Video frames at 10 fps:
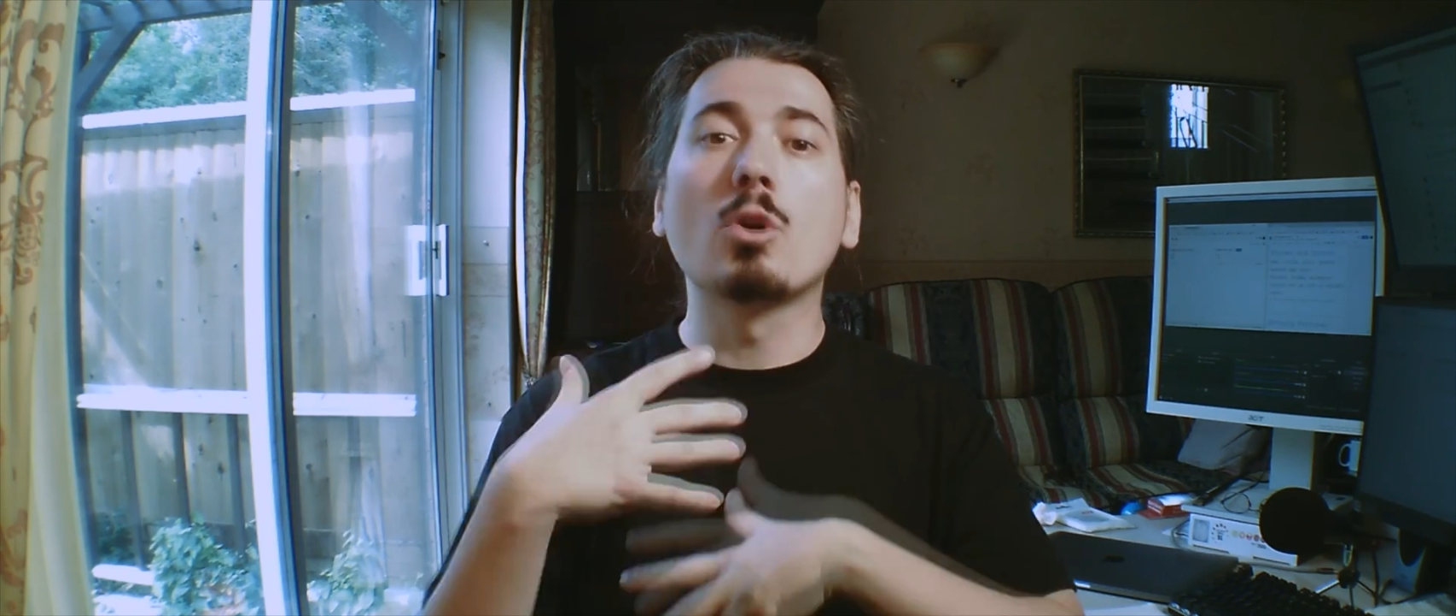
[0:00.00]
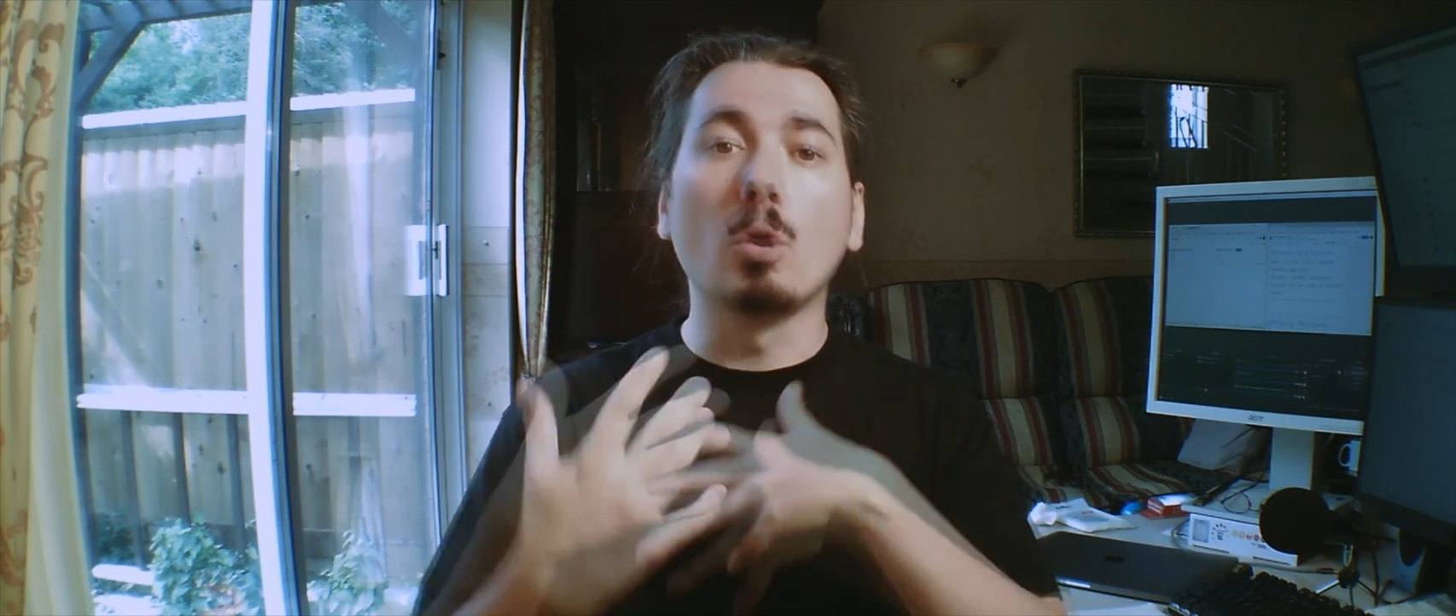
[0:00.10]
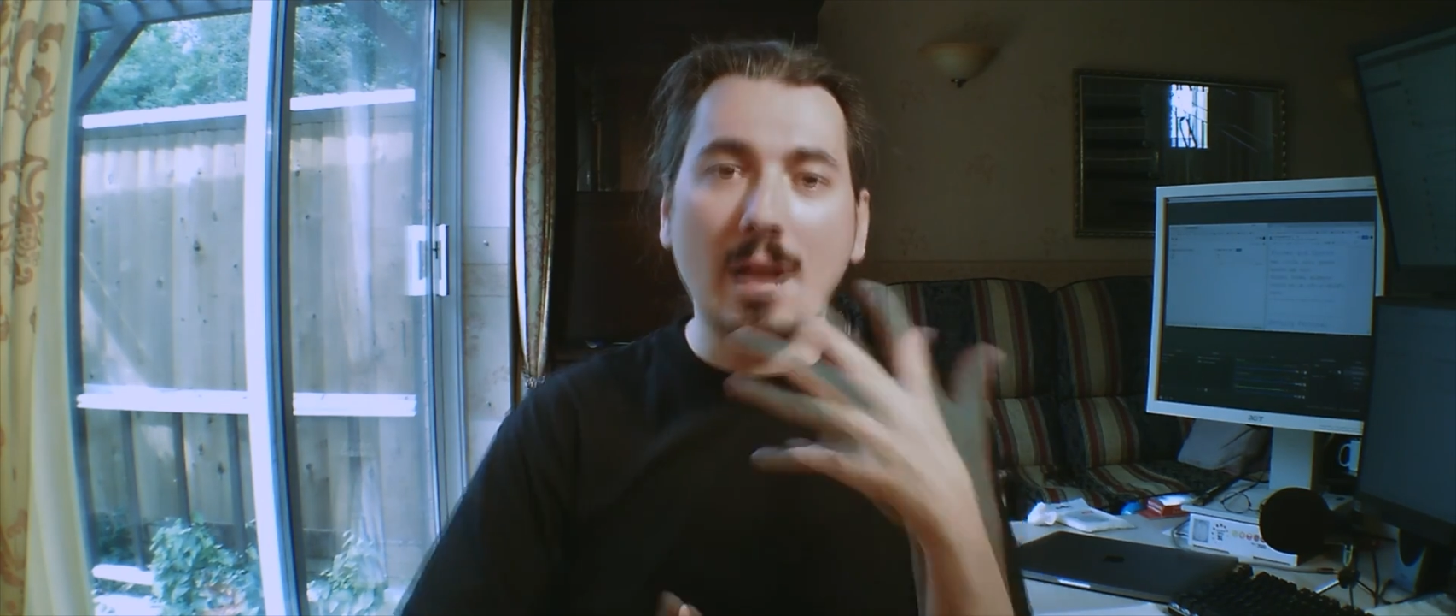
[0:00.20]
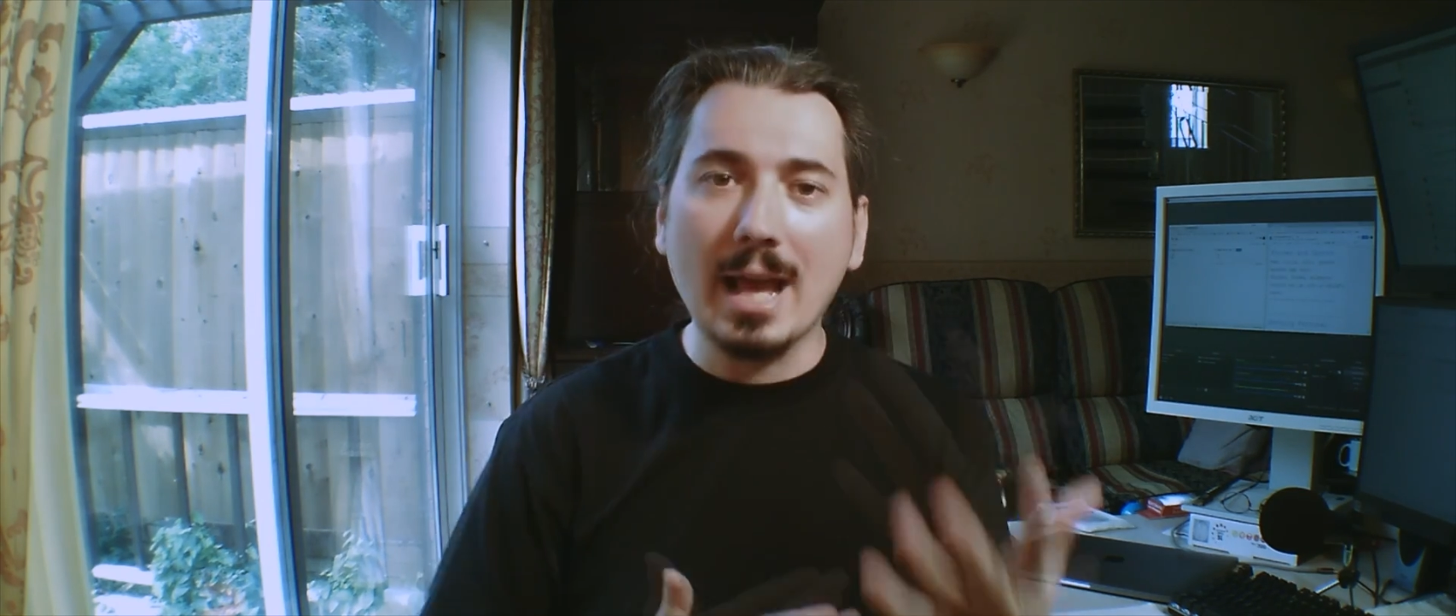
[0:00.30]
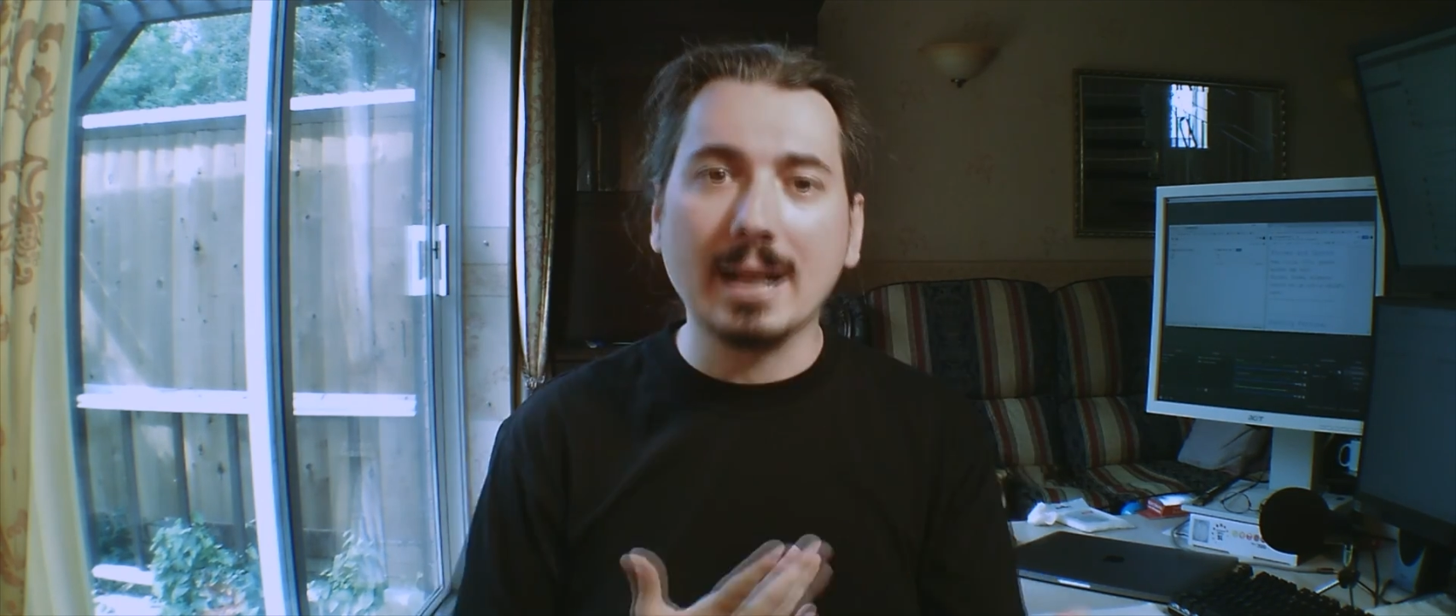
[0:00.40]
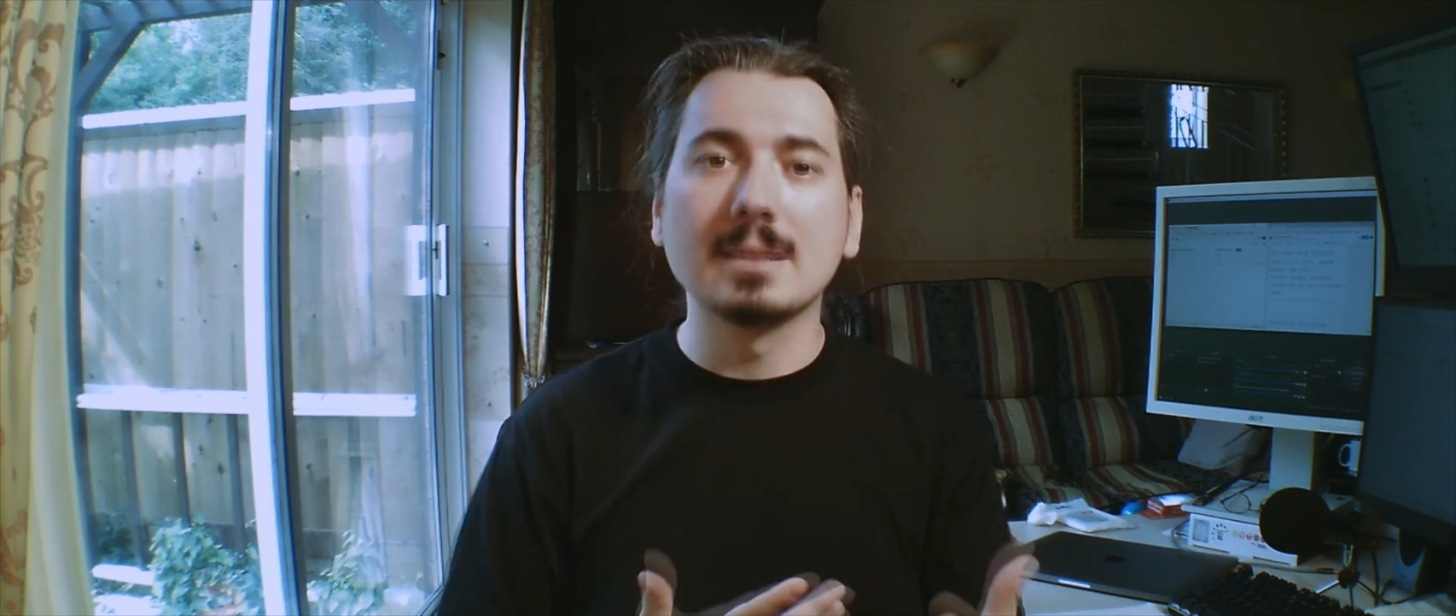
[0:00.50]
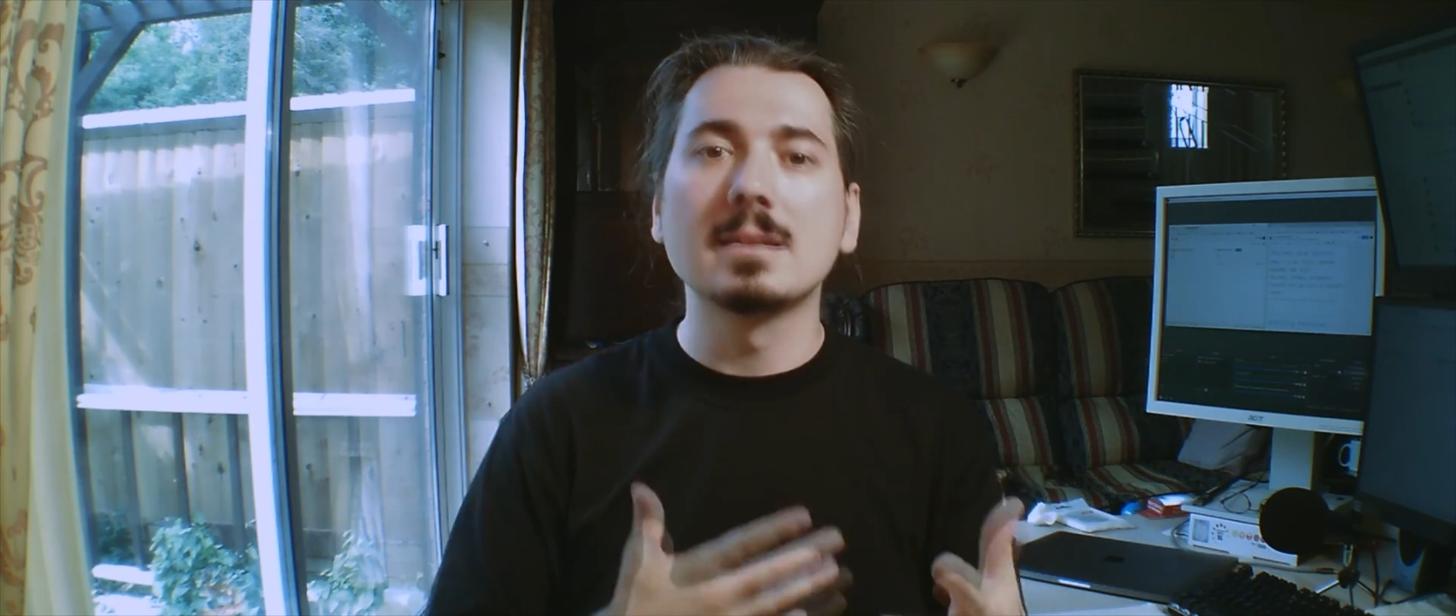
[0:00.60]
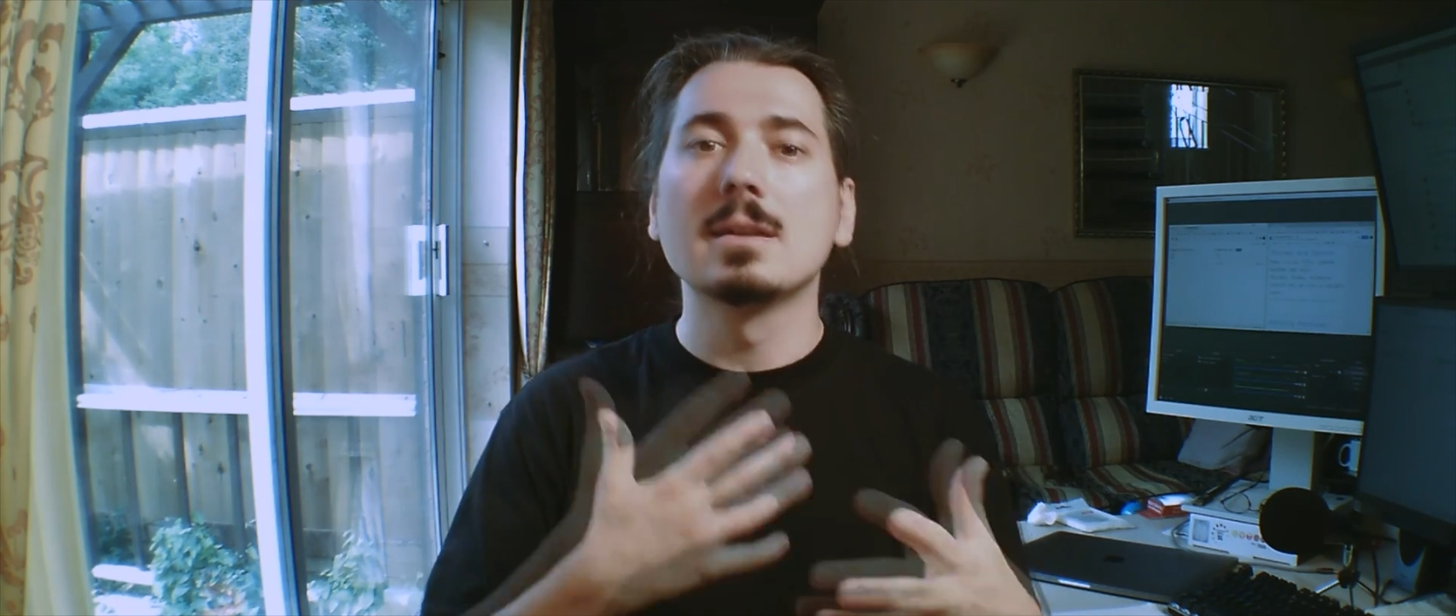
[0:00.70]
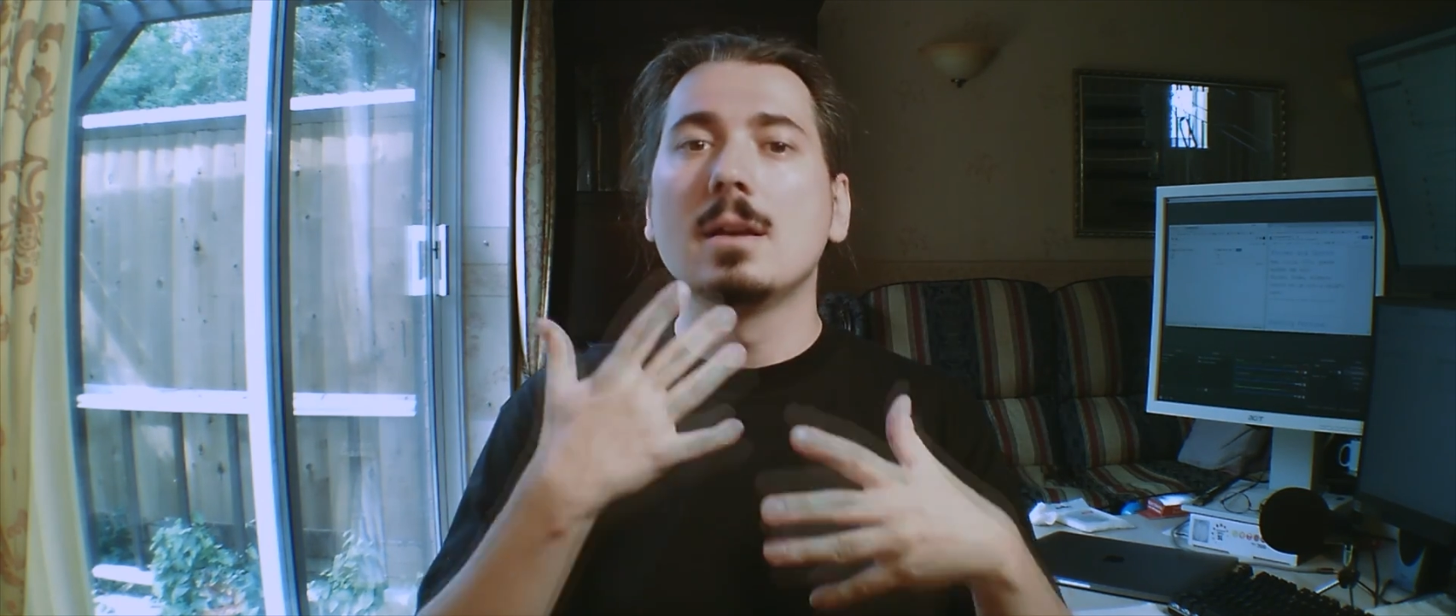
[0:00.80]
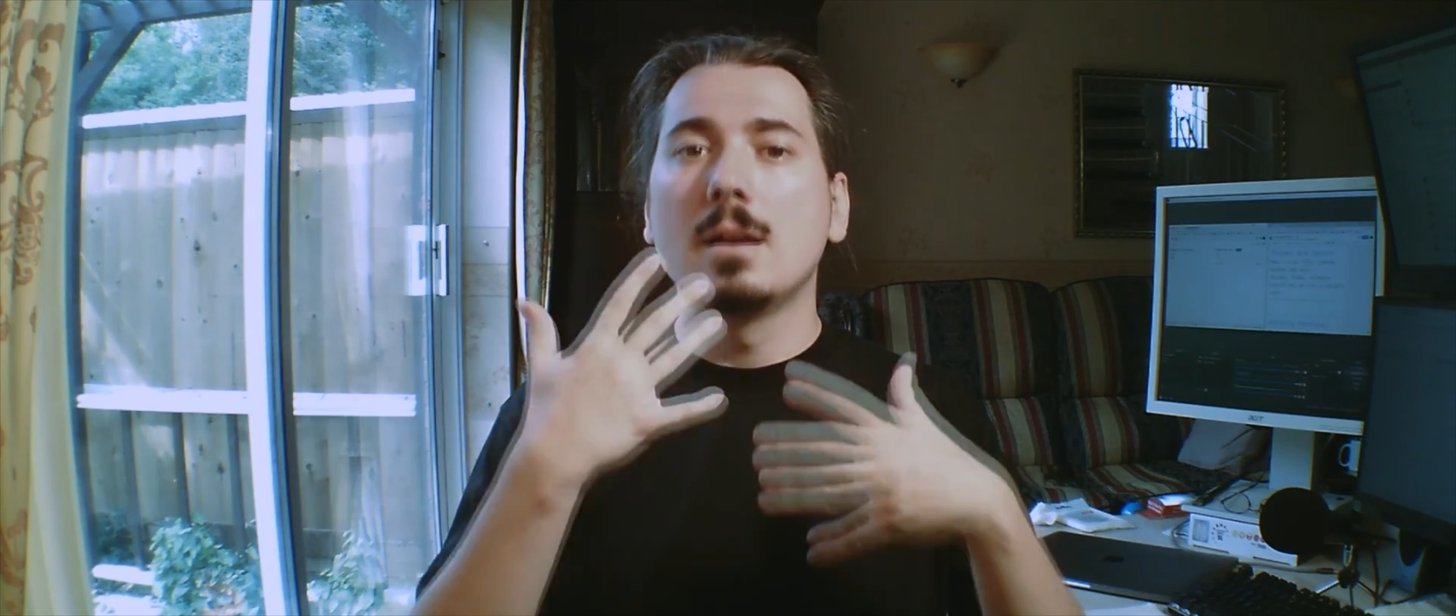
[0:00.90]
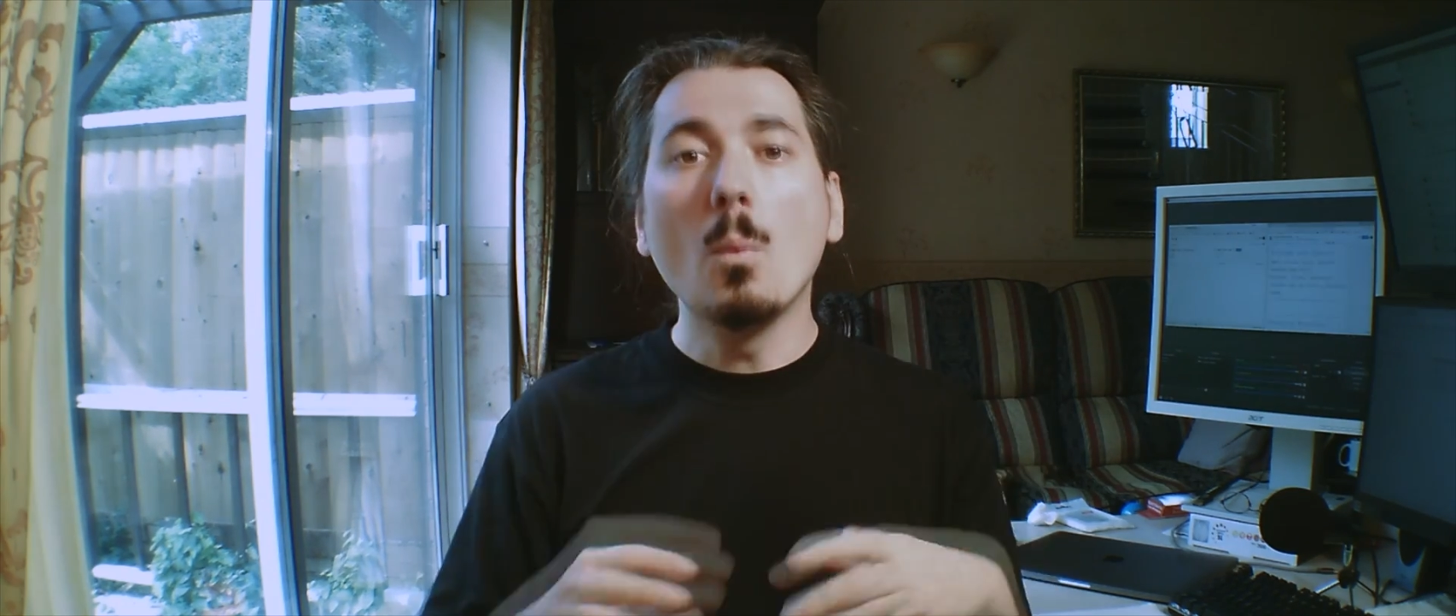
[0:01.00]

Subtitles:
collect